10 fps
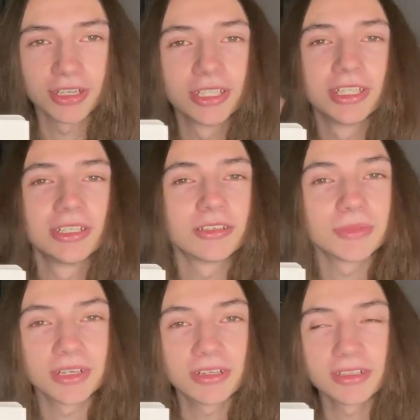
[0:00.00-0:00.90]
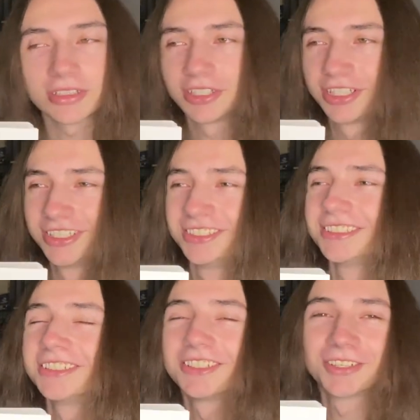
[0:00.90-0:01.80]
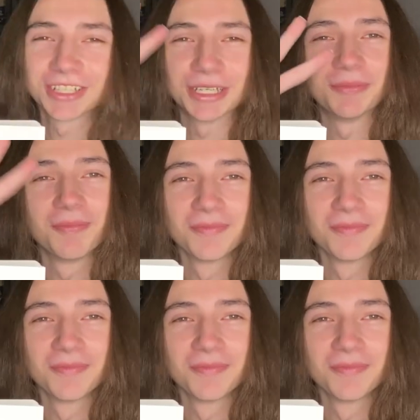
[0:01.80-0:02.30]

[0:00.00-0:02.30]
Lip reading: Oh my god. Okay.